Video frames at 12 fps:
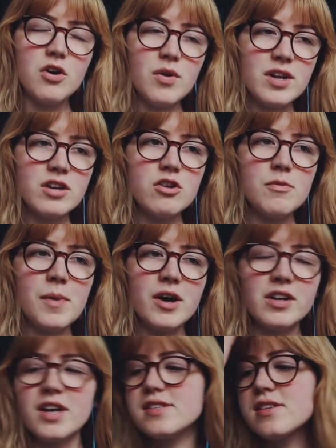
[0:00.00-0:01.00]
"Oh, I need to do a
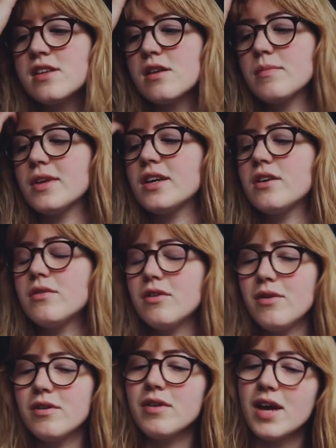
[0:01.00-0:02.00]
podcast." And then I'm like, "Oh
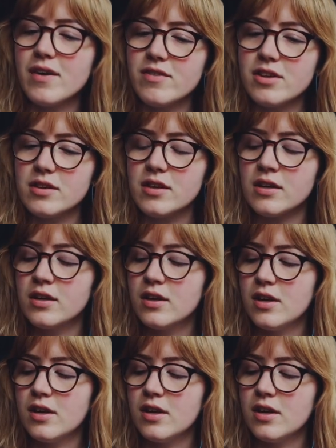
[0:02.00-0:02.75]
no, I don't have anything."